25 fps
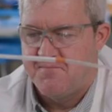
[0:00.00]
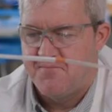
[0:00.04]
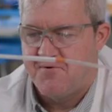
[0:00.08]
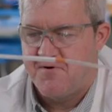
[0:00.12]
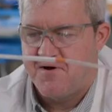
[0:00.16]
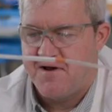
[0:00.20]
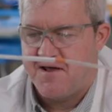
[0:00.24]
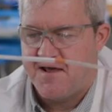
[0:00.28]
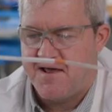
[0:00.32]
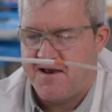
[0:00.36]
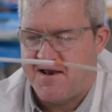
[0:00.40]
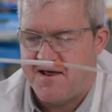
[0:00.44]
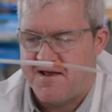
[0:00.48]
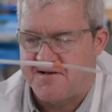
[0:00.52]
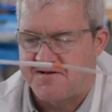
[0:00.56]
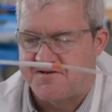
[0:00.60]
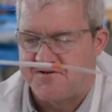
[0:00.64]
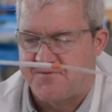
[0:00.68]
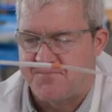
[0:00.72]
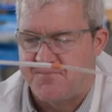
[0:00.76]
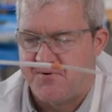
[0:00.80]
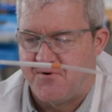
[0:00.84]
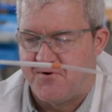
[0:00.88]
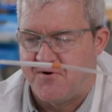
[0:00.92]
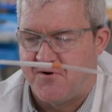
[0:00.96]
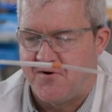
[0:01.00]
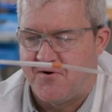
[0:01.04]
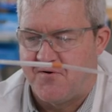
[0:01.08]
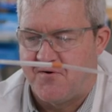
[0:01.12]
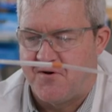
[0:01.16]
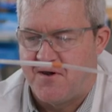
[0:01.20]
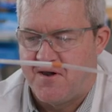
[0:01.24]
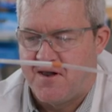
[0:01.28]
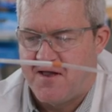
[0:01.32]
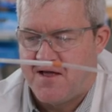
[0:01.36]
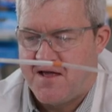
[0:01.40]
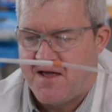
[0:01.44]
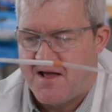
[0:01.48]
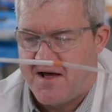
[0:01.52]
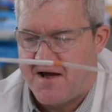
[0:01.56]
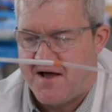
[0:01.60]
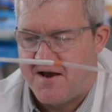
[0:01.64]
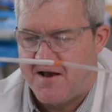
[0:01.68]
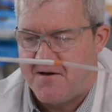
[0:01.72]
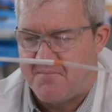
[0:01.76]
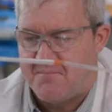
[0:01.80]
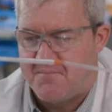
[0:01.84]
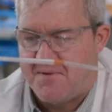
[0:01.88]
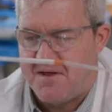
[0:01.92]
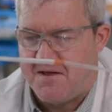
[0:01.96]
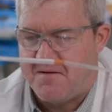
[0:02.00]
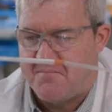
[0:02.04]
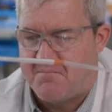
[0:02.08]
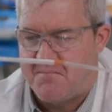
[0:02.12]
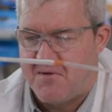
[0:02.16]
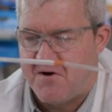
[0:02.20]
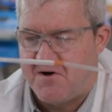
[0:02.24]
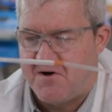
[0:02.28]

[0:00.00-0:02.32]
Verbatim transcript: bringing it to boil, and I'm being